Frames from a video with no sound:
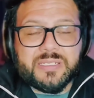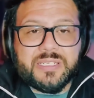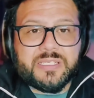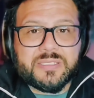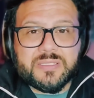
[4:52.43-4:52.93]

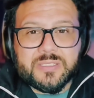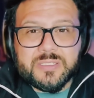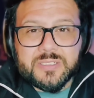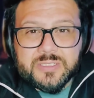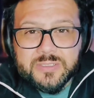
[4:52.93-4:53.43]
needs
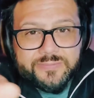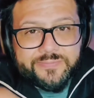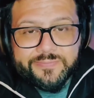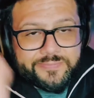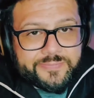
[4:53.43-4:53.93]

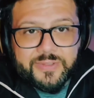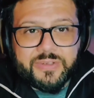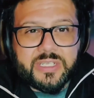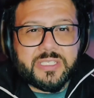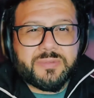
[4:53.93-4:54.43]
of
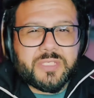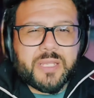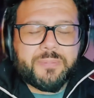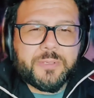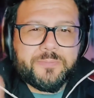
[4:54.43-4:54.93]
intelligence, yeah,
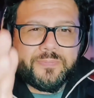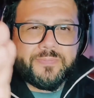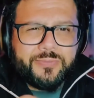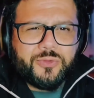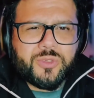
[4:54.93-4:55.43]
but
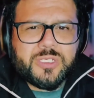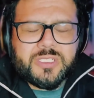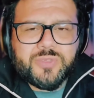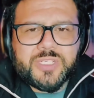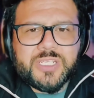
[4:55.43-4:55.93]
well, let's see
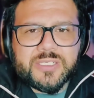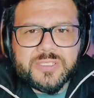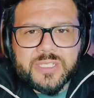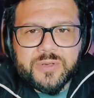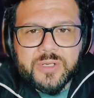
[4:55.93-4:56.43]
what he has to
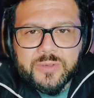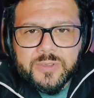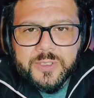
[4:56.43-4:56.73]
say right now.